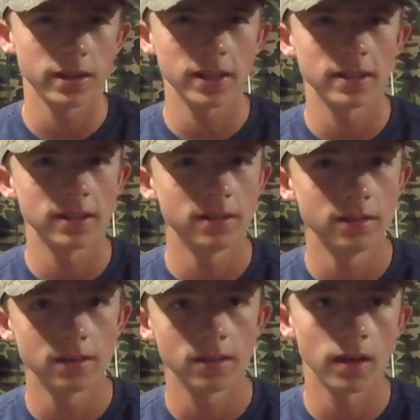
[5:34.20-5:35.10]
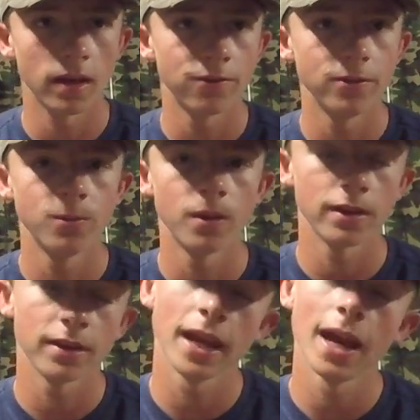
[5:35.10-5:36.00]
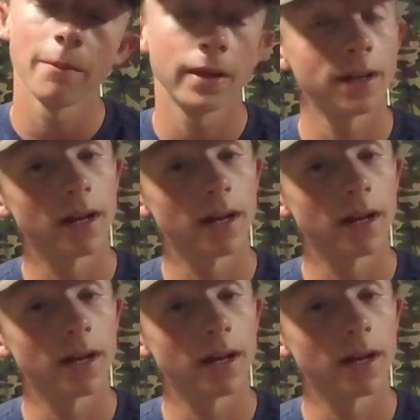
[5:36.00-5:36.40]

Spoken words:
I think I did, if you camping,